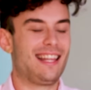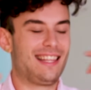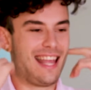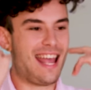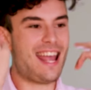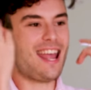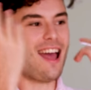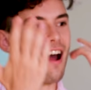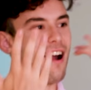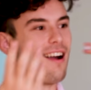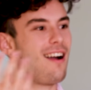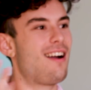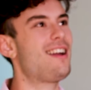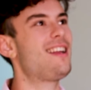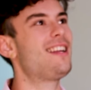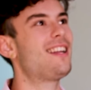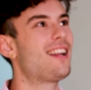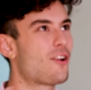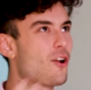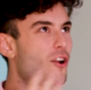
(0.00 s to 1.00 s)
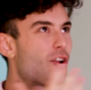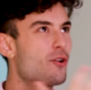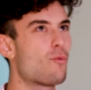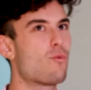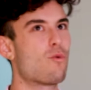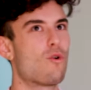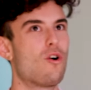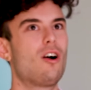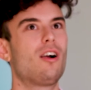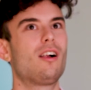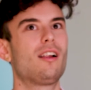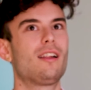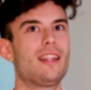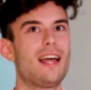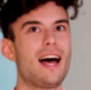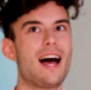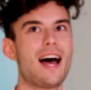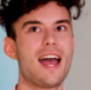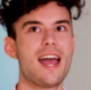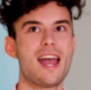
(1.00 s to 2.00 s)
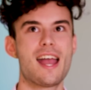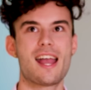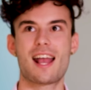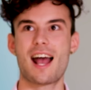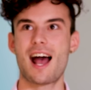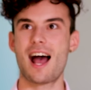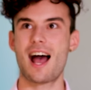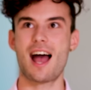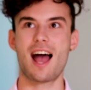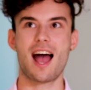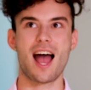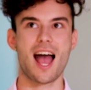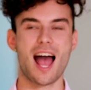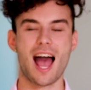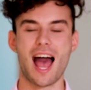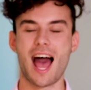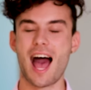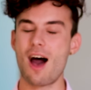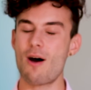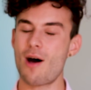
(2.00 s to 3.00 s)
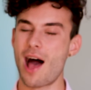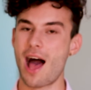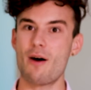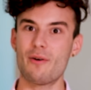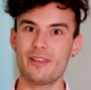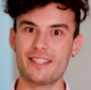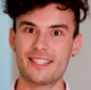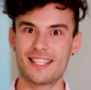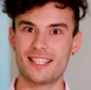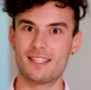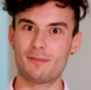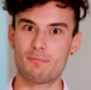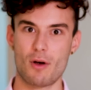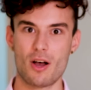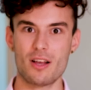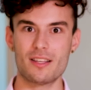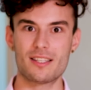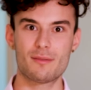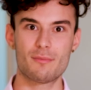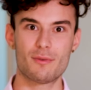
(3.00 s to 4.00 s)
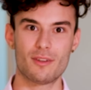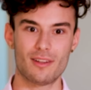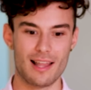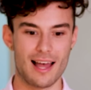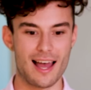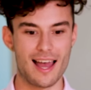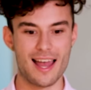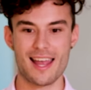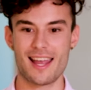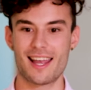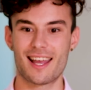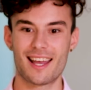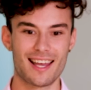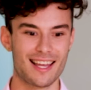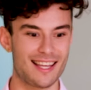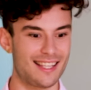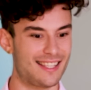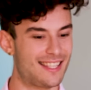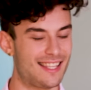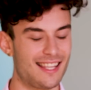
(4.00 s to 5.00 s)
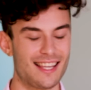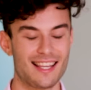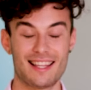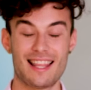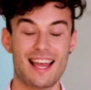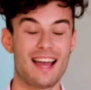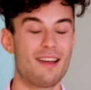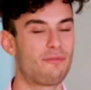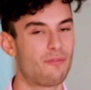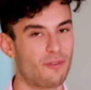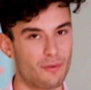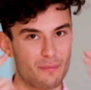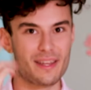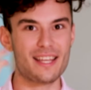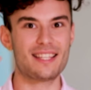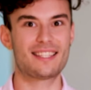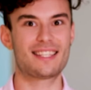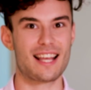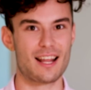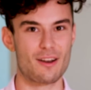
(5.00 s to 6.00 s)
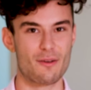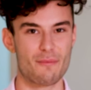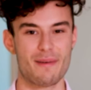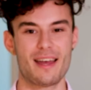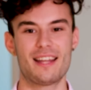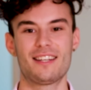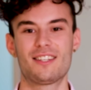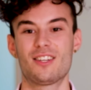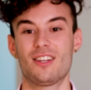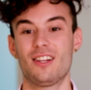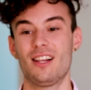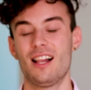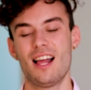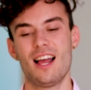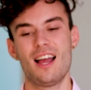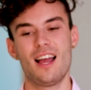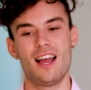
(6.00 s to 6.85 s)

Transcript: they are in another world, like, how is this possible? Like, that, for me, it's kind of mental.